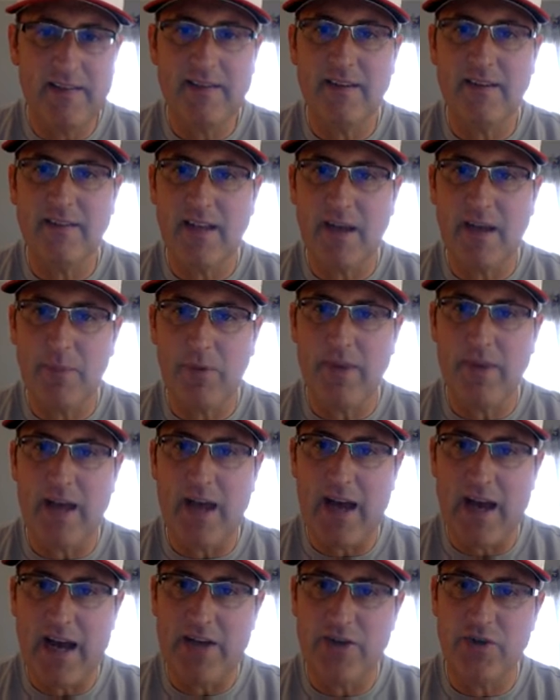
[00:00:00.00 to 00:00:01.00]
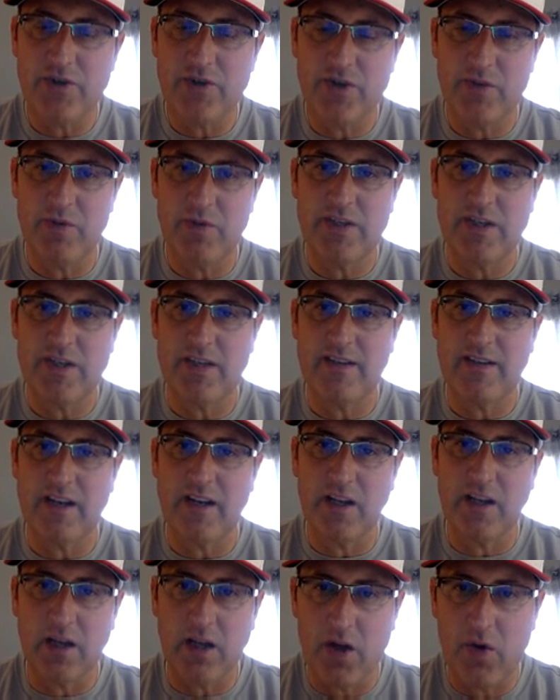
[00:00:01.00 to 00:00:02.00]
example, the hydrogen, which has a
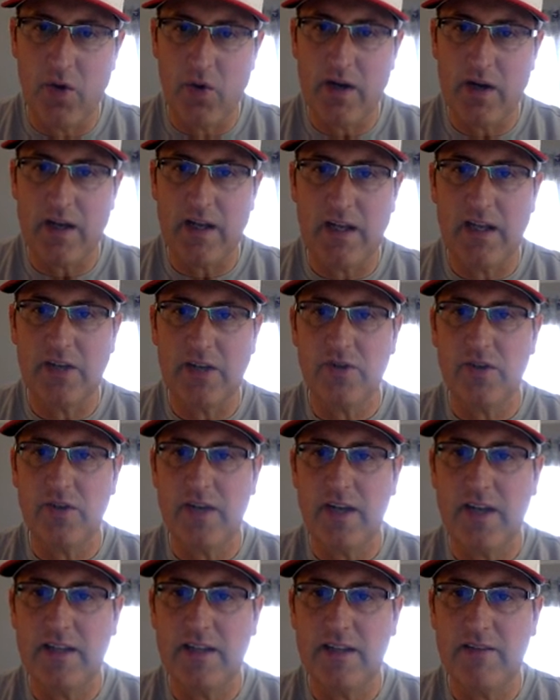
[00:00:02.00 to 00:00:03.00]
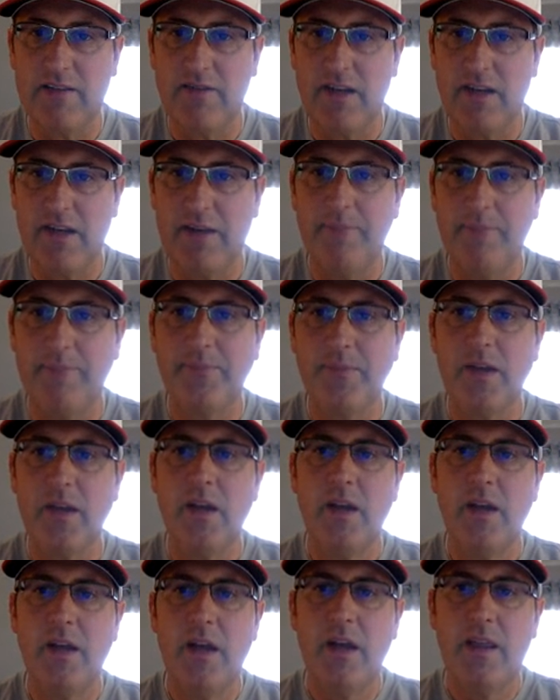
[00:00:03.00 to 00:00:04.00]
lower electronegativity
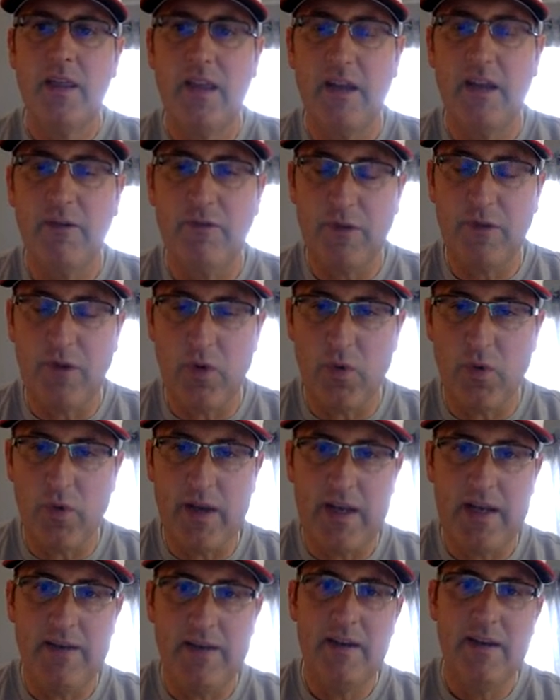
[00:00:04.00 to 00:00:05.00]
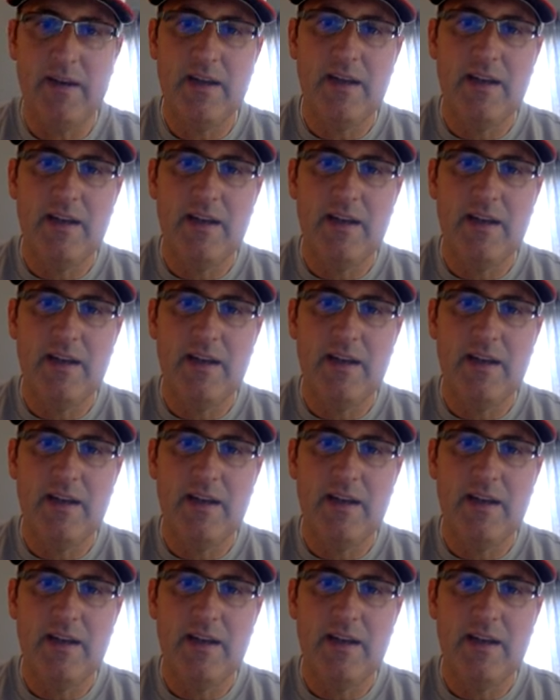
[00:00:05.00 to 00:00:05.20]
than fluorine,